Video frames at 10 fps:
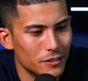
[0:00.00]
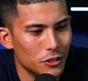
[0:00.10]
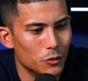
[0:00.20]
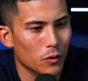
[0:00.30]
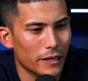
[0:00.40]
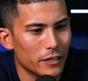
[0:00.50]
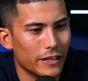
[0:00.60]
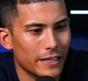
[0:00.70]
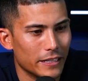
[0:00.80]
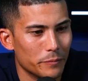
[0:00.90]
you were
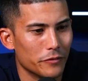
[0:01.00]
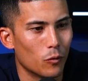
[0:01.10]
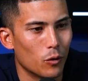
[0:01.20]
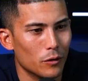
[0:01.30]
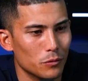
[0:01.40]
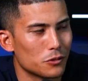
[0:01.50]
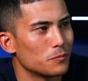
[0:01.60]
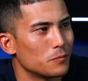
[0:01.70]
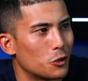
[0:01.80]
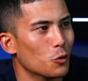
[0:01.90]
innovating before it was
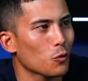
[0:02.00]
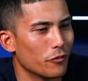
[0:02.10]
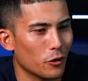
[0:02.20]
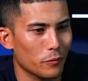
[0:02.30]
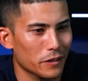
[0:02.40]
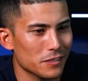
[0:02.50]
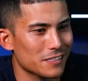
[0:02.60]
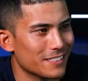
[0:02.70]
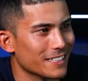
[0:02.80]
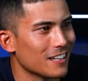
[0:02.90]
cool for Reels
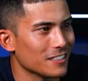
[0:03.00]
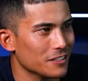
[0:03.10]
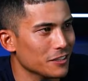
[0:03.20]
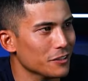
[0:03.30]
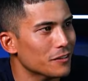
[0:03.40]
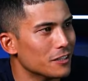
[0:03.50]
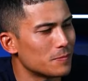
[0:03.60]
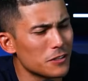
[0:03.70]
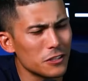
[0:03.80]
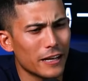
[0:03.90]
and TikTok to do,
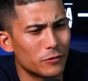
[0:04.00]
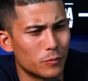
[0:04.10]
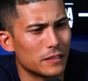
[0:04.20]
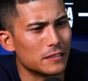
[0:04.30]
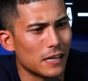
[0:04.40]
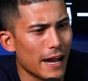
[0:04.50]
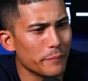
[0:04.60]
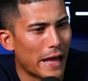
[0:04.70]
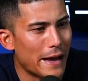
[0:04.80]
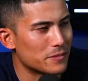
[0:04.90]
especially like with the time
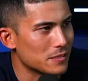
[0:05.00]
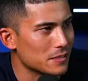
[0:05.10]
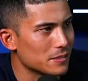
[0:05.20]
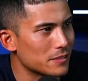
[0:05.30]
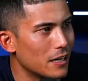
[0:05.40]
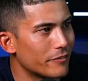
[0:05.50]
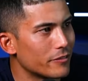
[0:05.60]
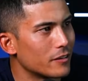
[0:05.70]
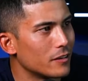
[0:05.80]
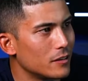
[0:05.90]
lapses and stuff. Yeah.